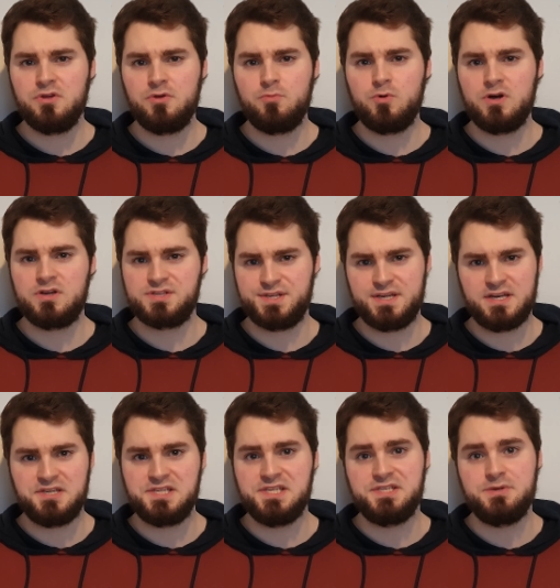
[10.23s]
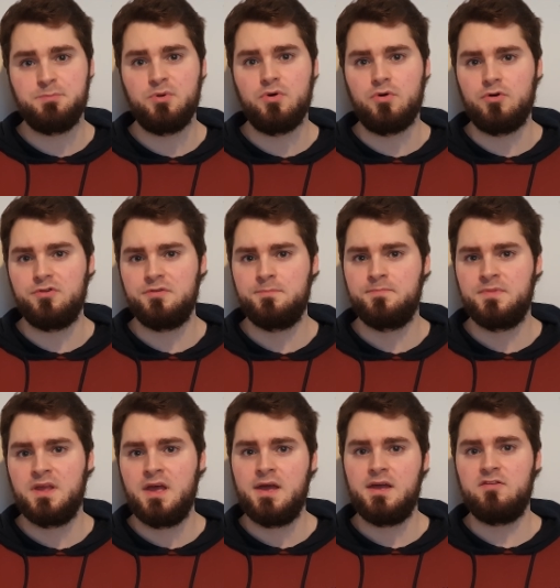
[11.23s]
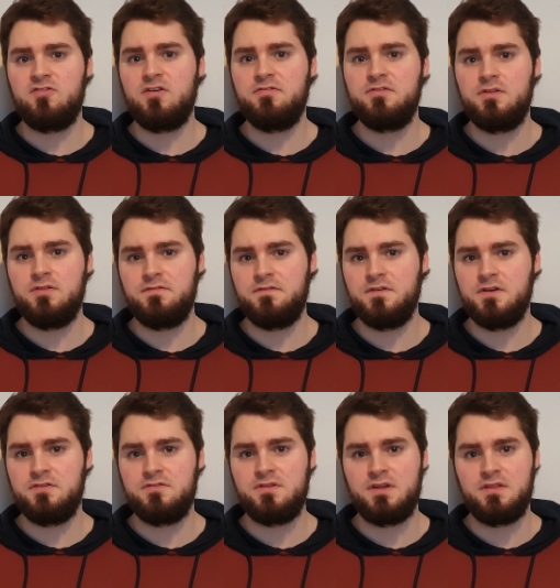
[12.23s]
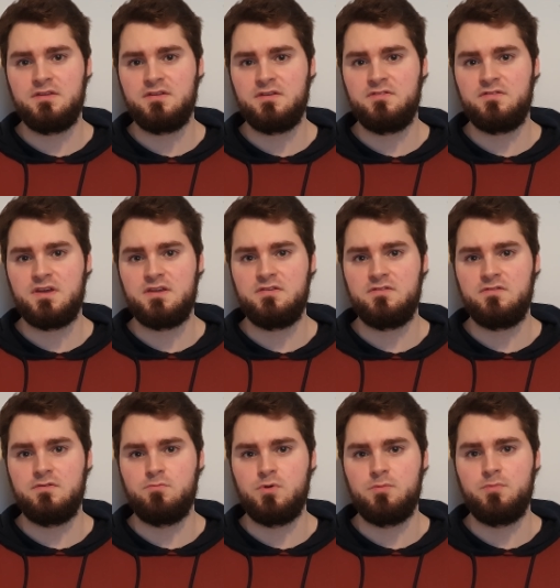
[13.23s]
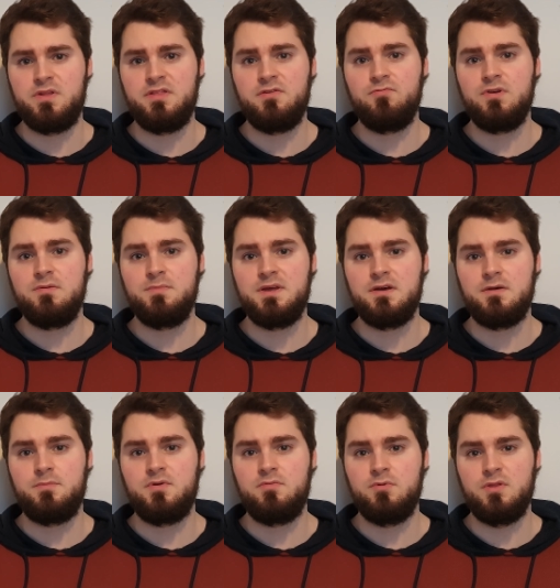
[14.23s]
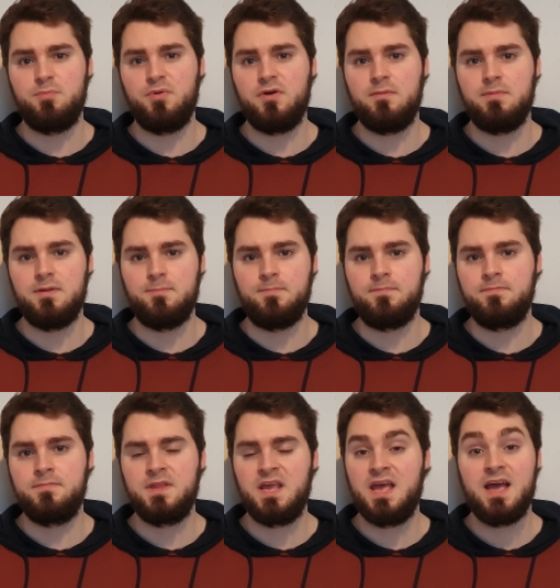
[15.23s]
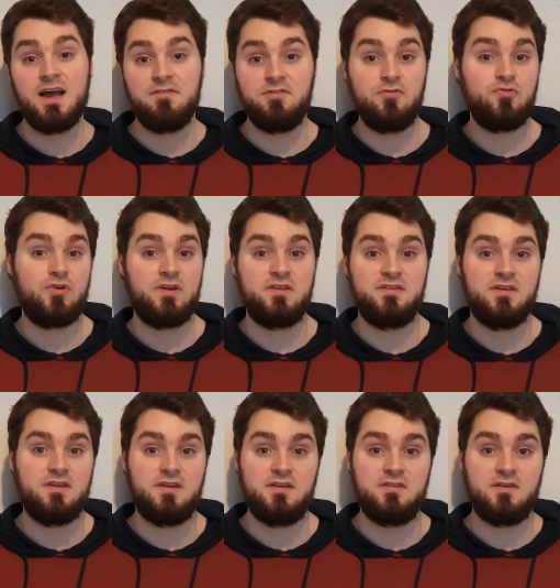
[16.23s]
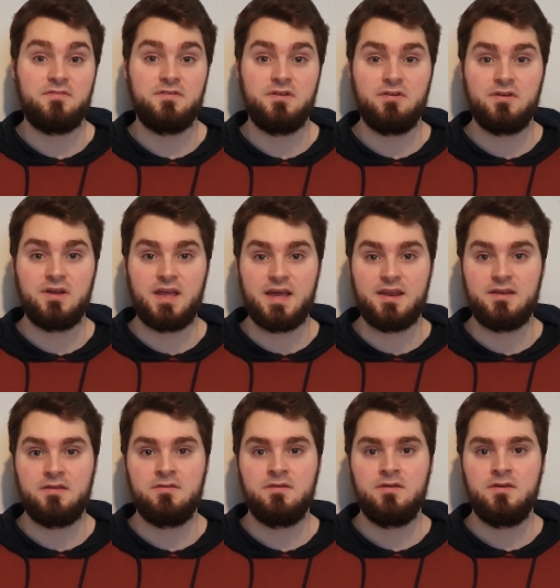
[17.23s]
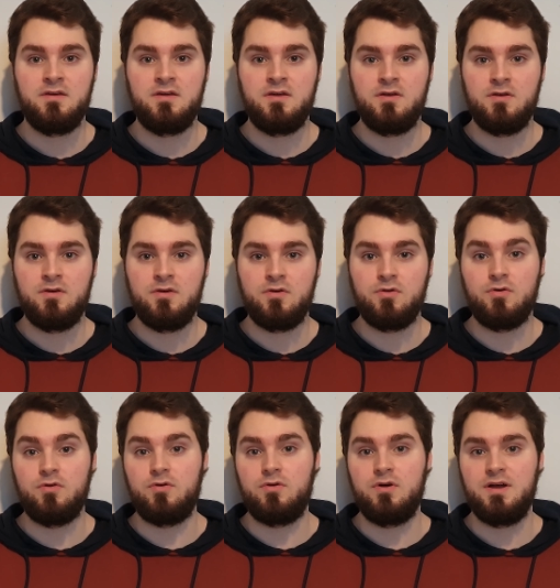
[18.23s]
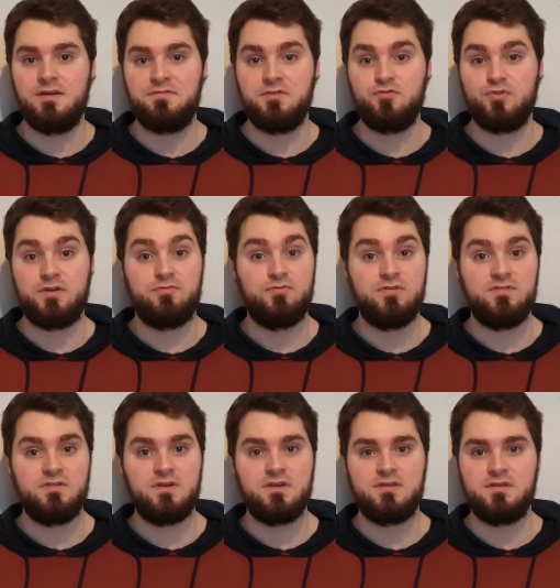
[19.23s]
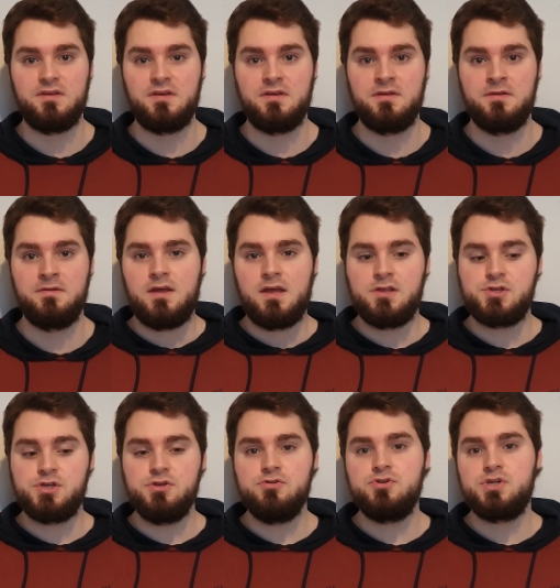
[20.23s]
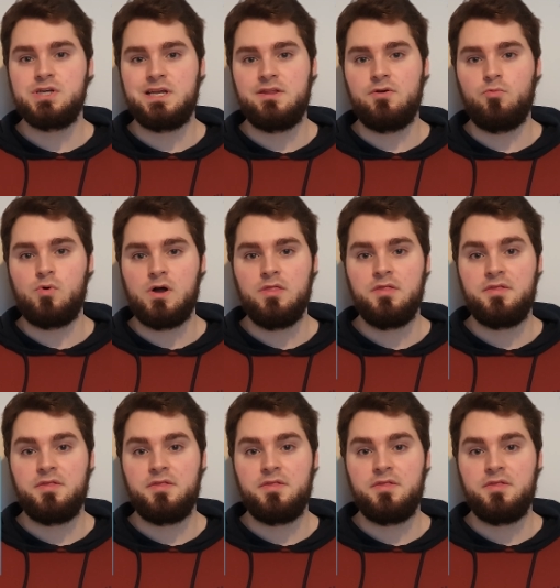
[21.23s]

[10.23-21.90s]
who works in IT support, it's often the first thing that I say to someone when they ring me up with a problem. Have you tried turning it off and on again? Or have you tried restarting? It's usually the one